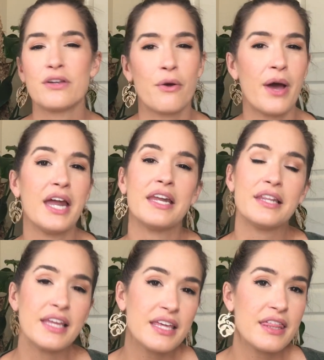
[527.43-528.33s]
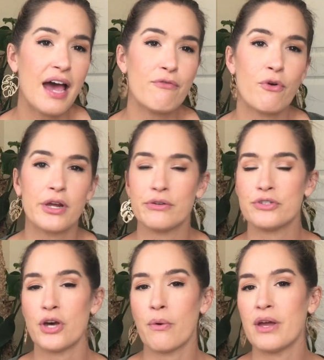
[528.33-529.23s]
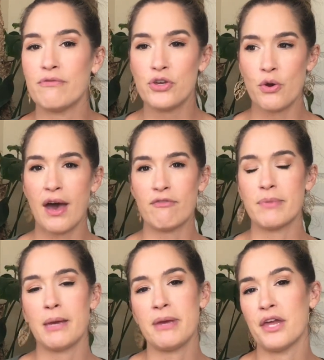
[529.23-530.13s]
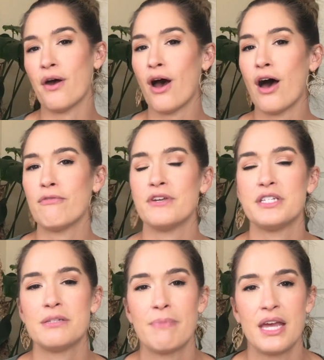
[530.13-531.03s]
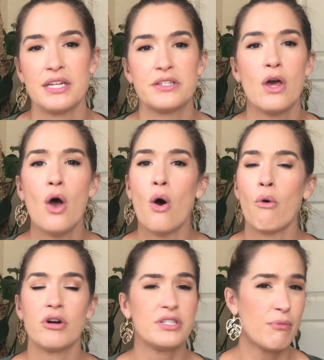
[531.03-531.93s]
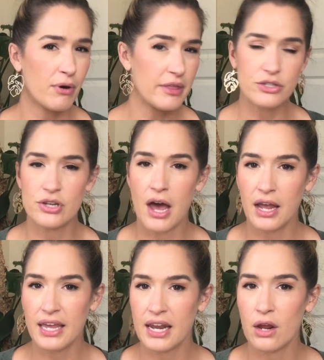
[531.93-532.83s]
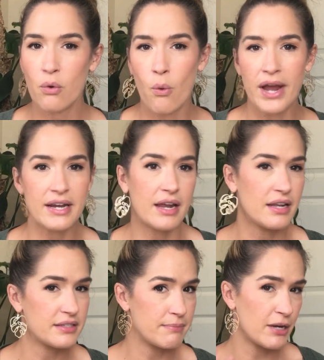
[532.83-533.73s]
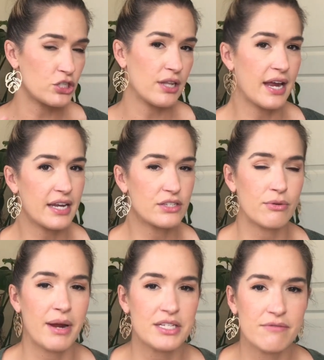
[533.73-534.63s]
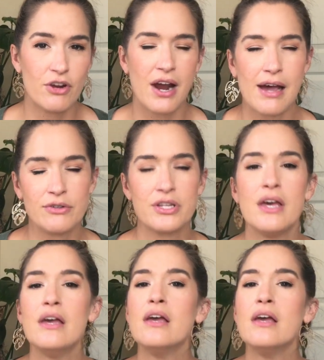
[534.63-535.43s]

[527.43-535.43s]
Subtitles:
I'll go ahead and link that for you. So if you have maybe an office space or somewhere that's not getting quite as much light as the rest of your house,